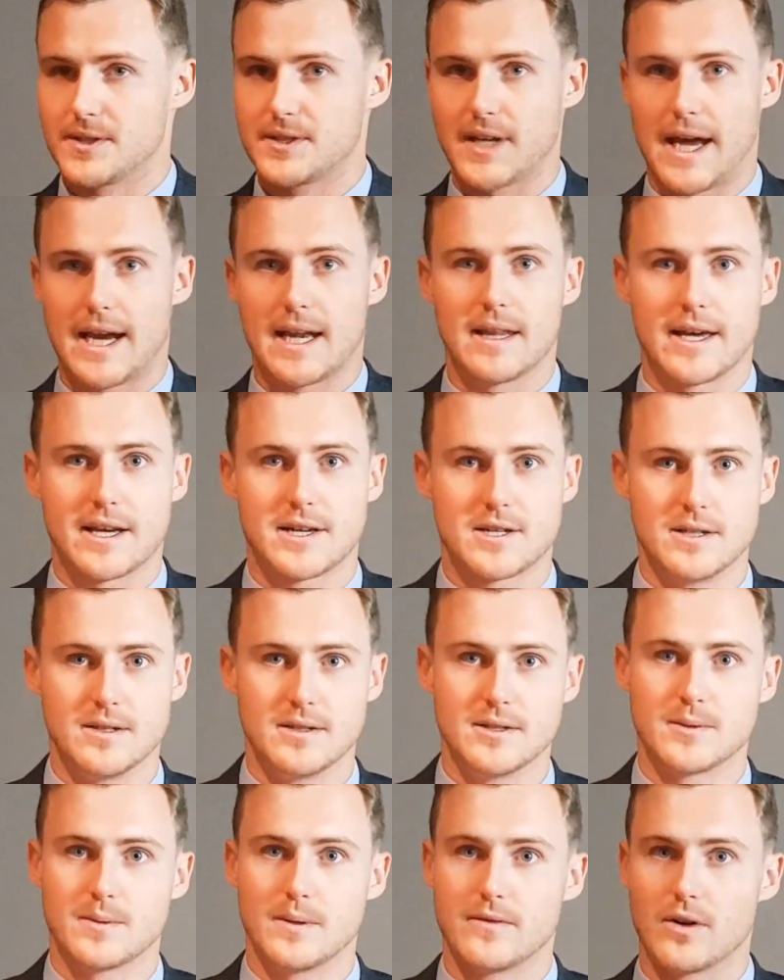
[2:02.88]
state
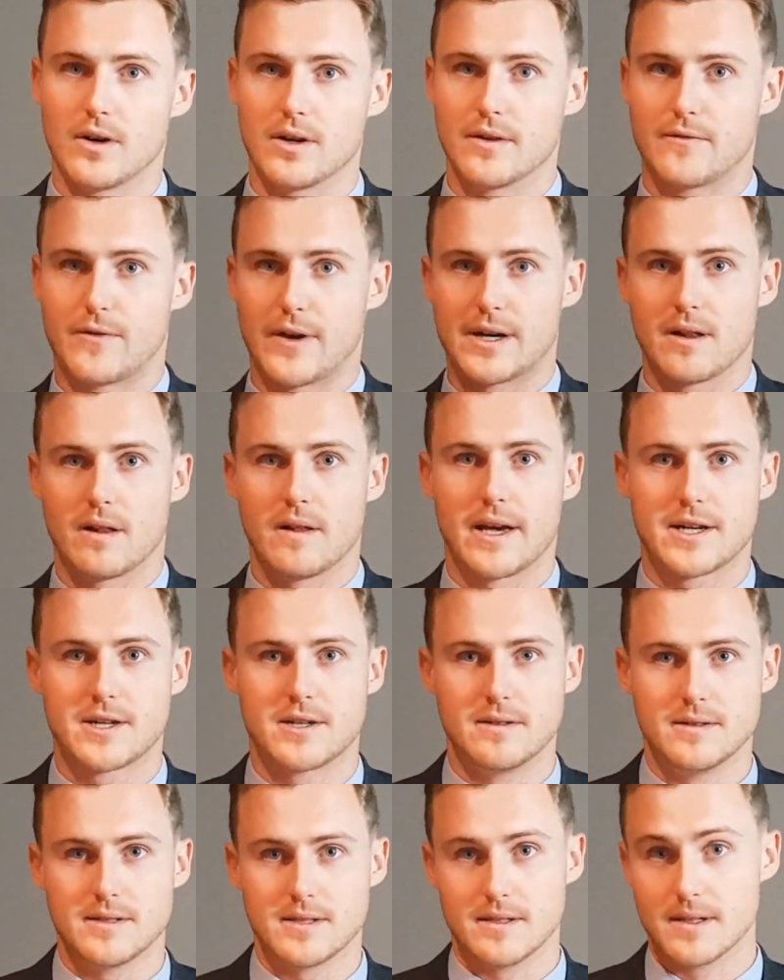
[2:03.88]
elections, we've got the federal
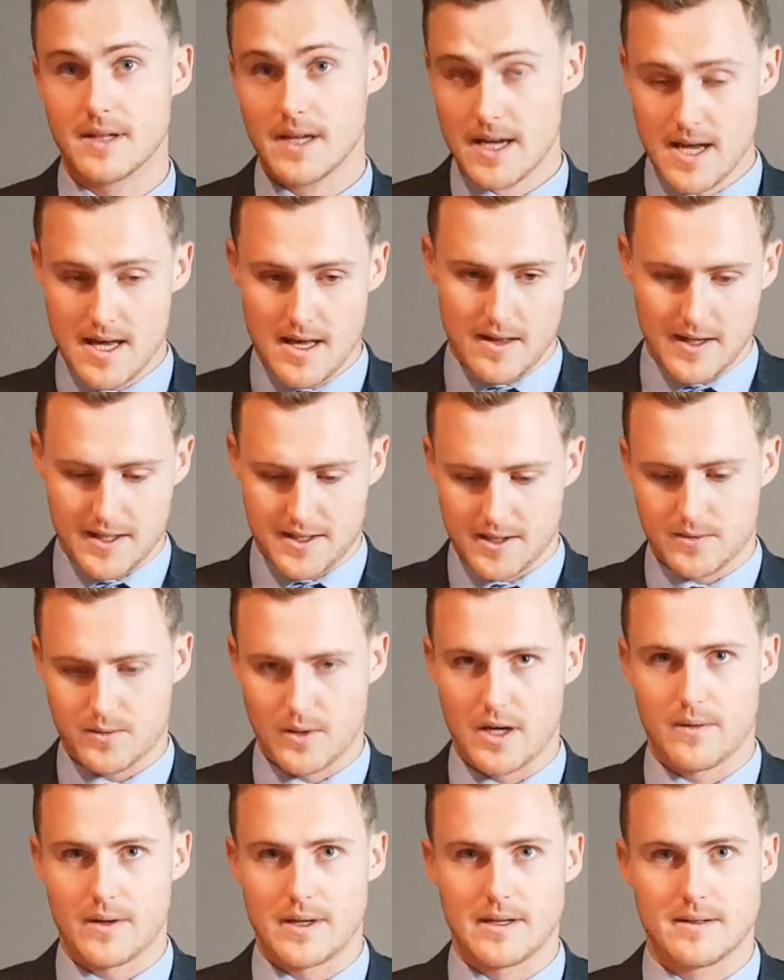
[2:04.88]
elections, and this is
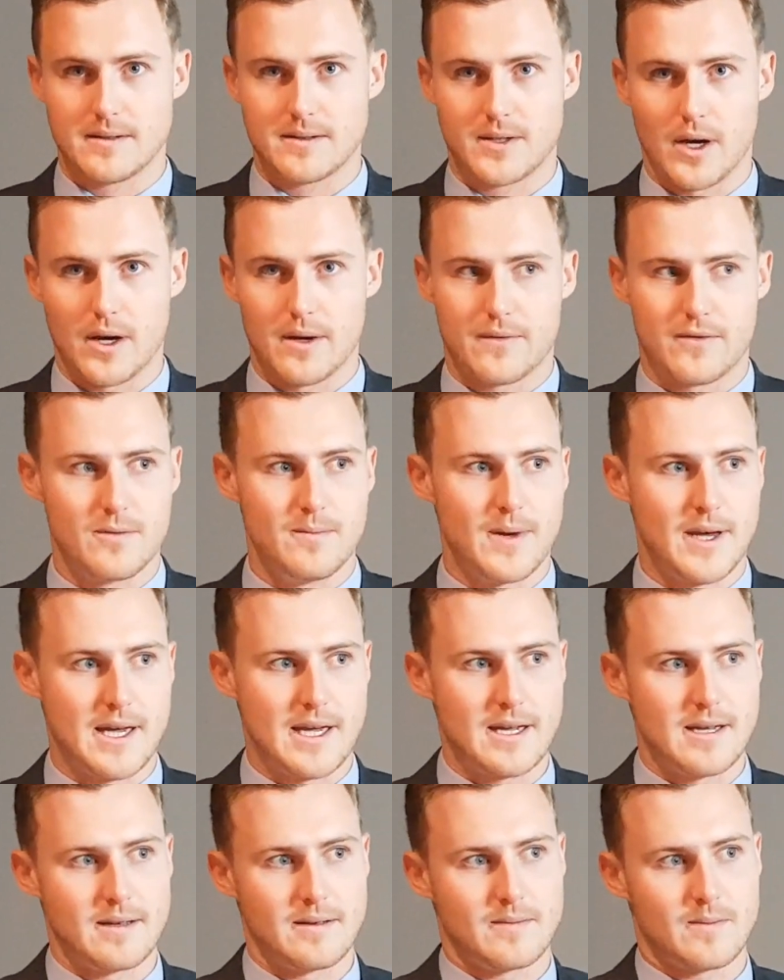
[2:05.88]
where we go from
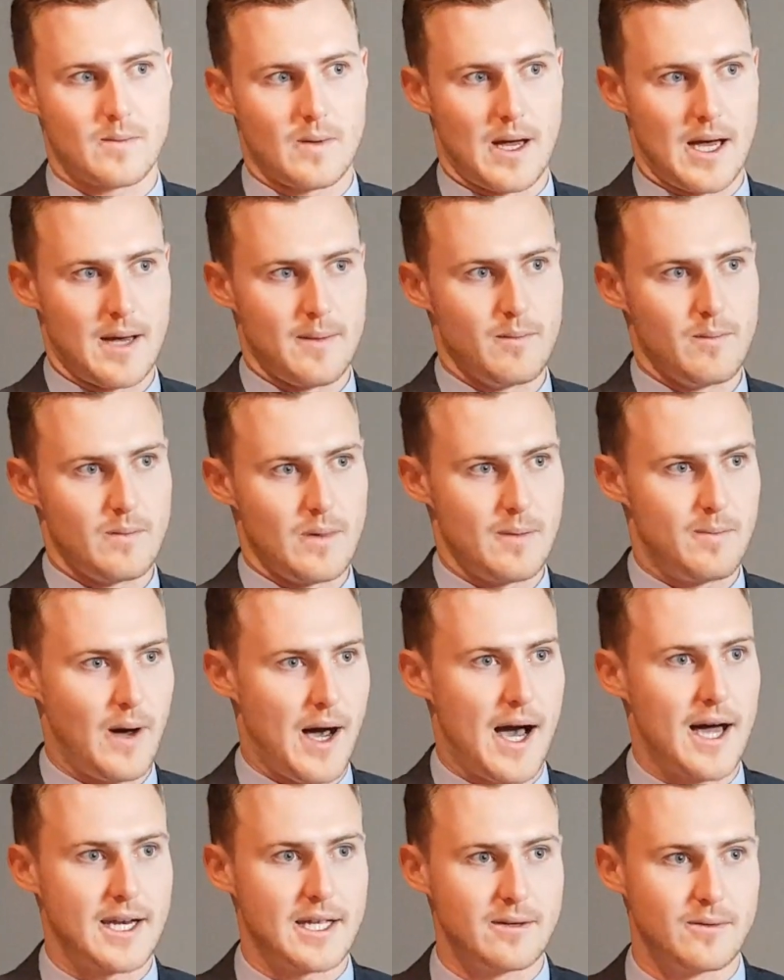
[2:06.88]
being a
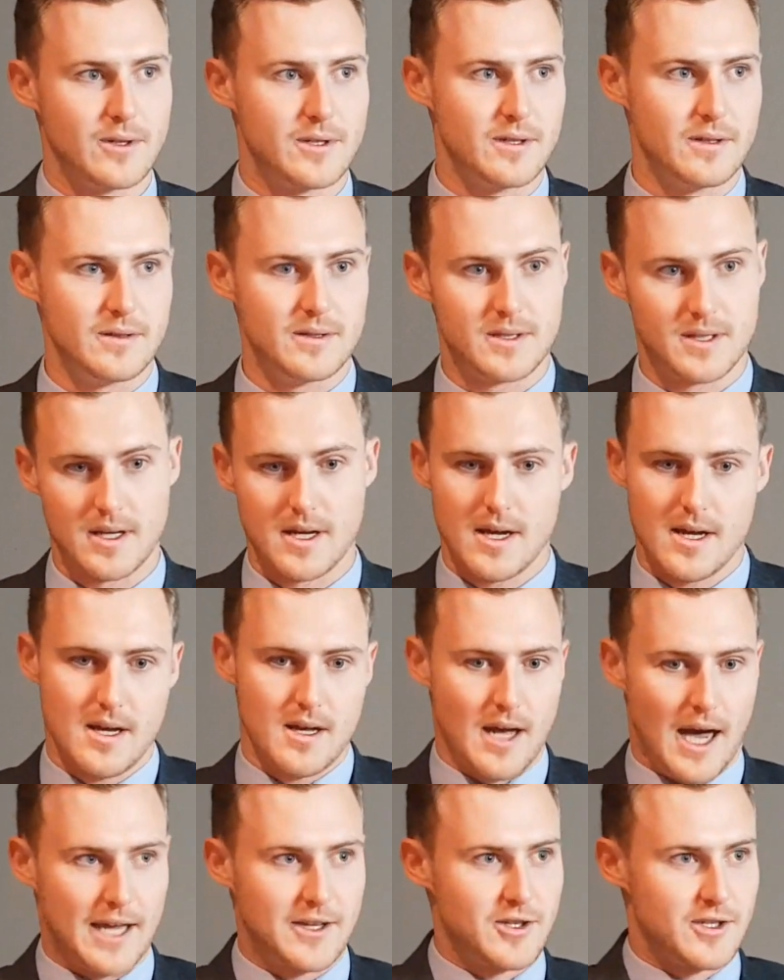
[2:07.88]
party which is
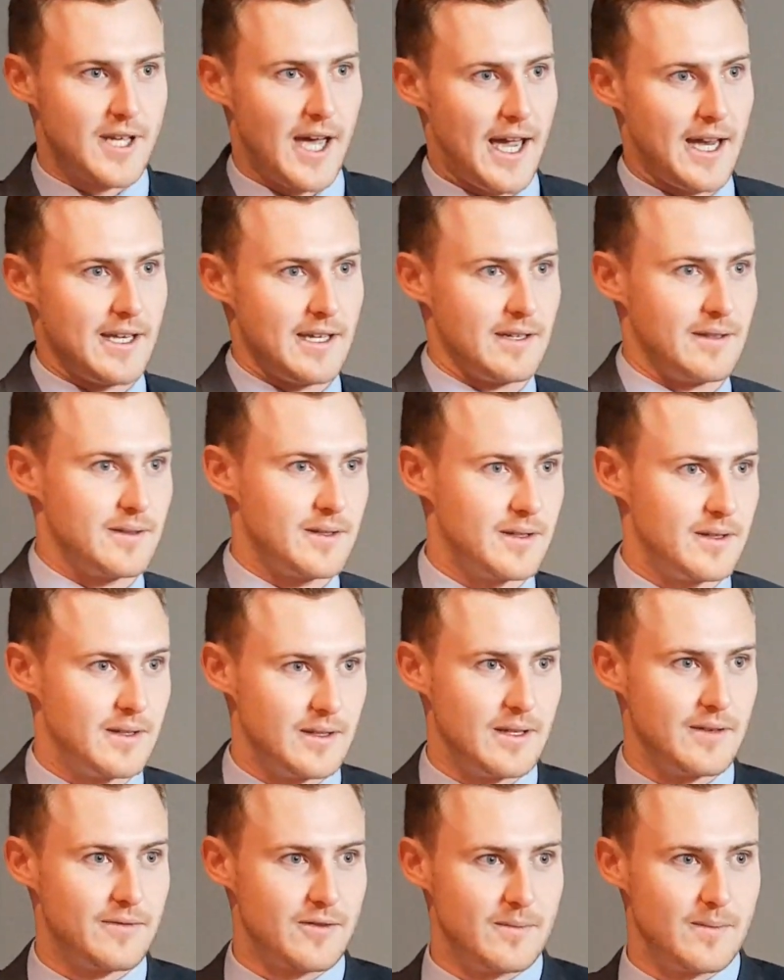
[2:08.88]
agitating the
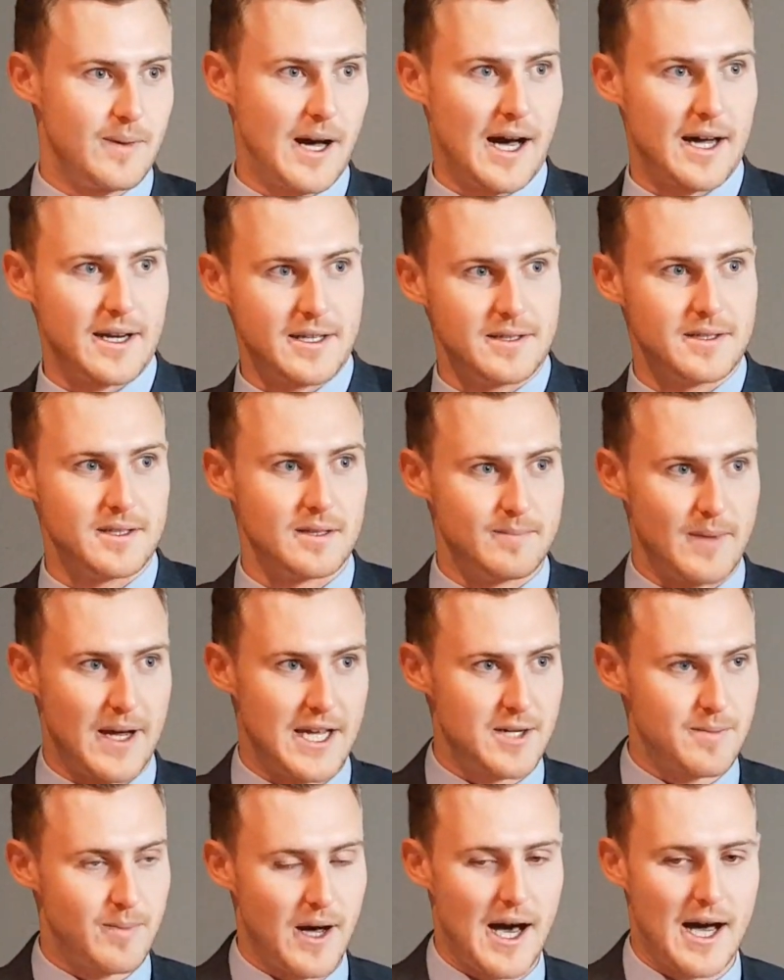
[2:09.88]
different parties, the
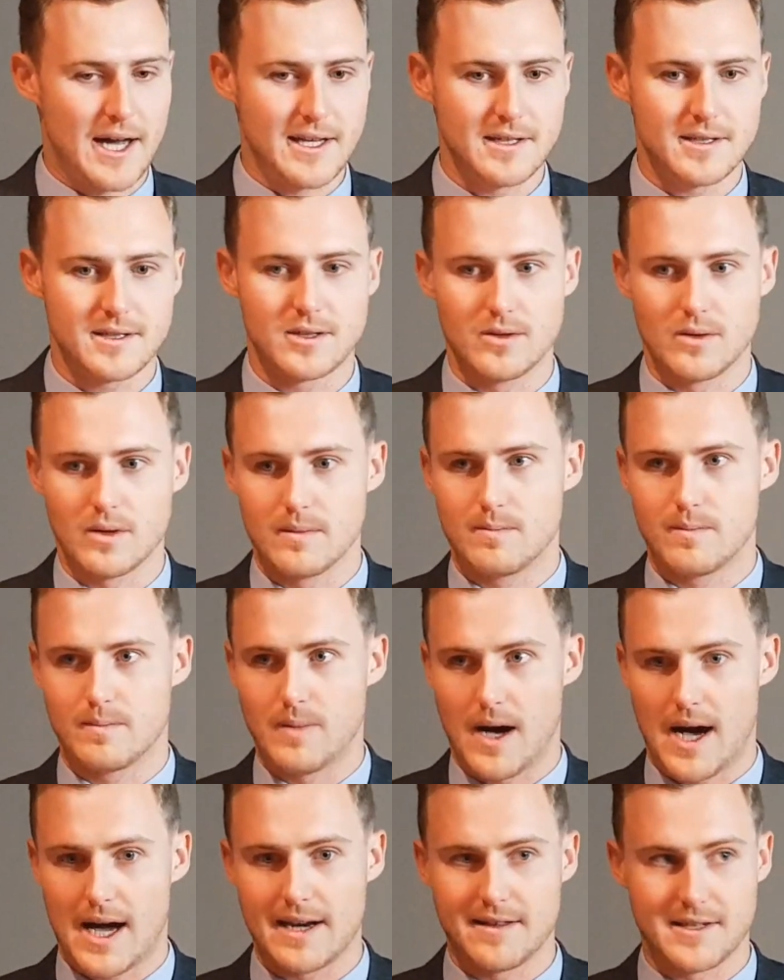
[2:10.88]
major parties, to a
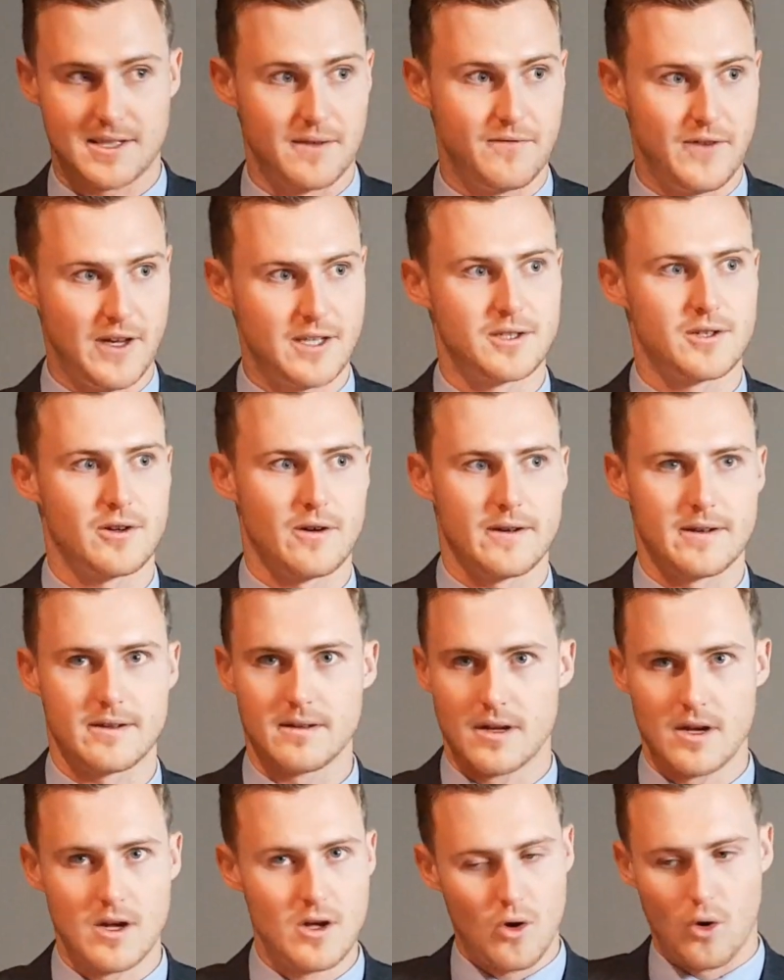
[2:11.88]
party that's a fixture at
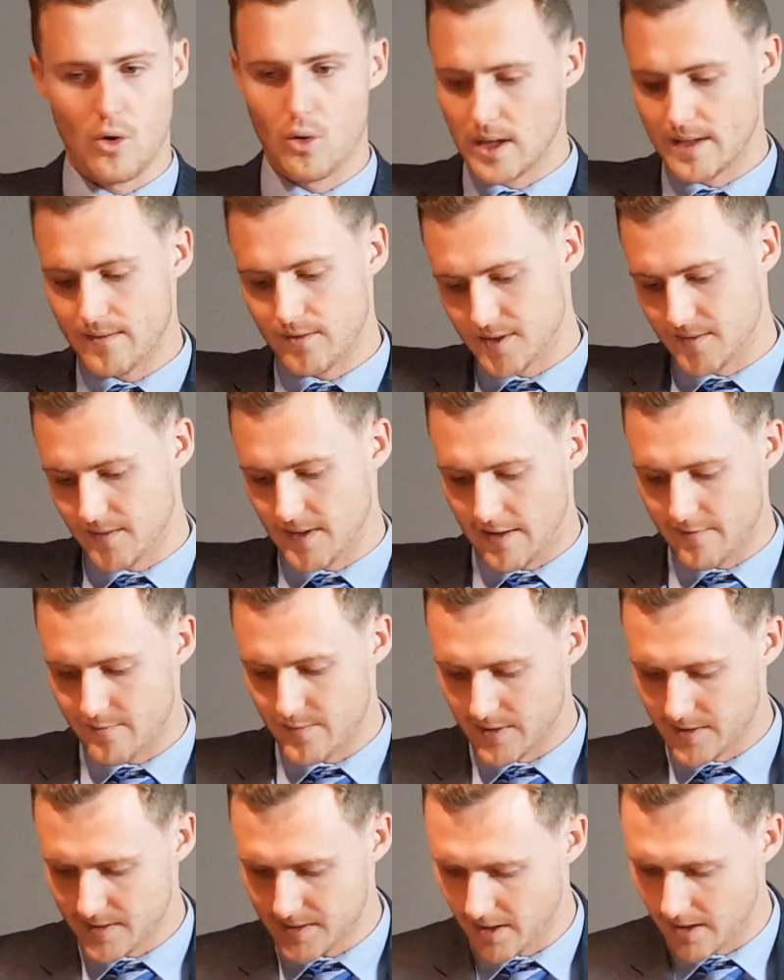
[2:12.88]
all levels of
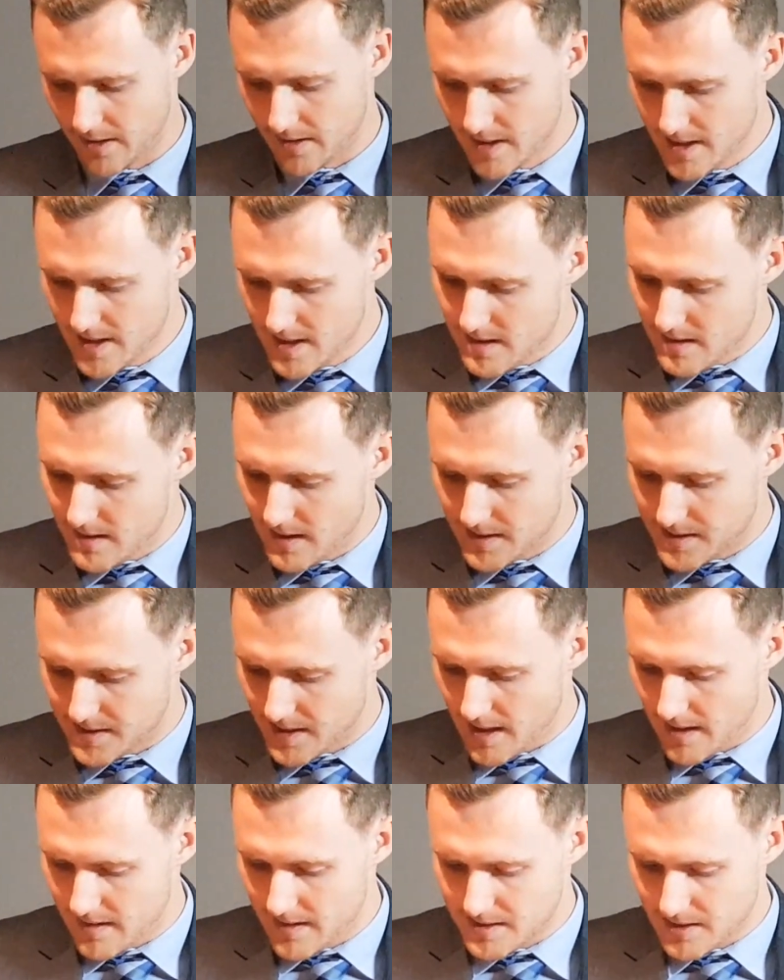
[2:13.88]
government. So there's
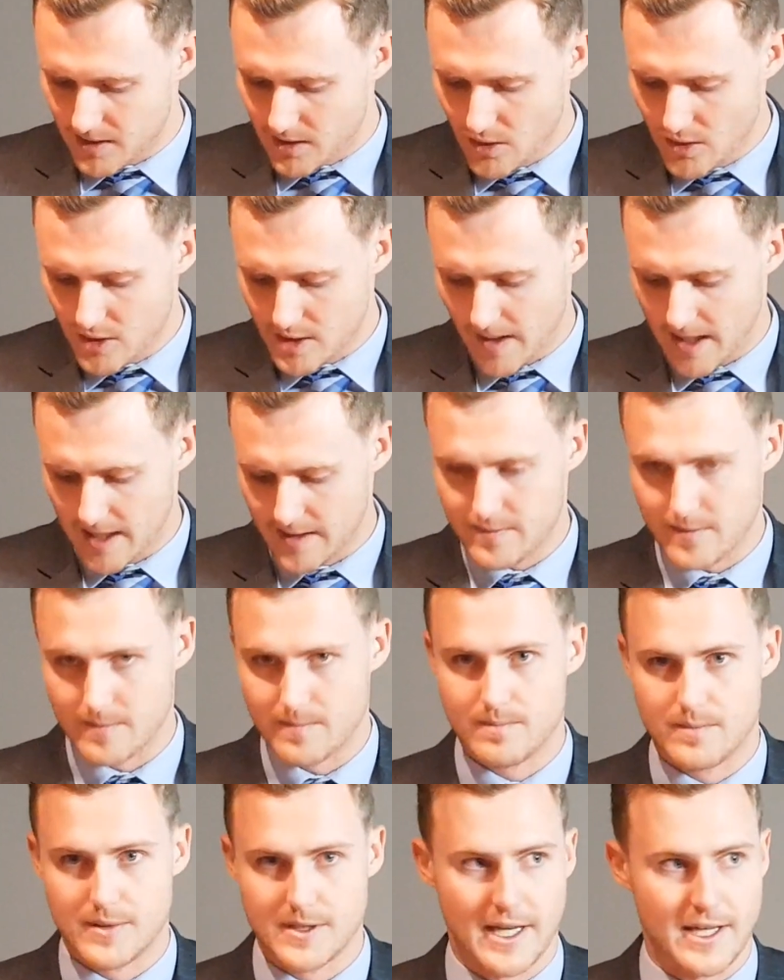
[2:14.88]
a huge amount
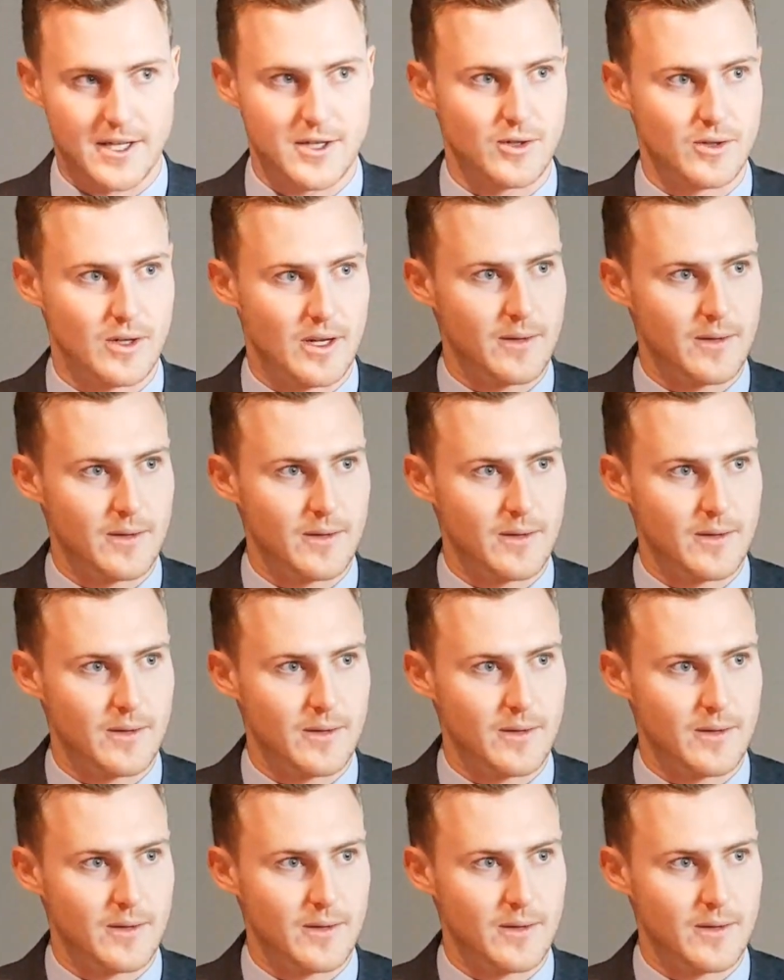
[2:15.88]
of potential.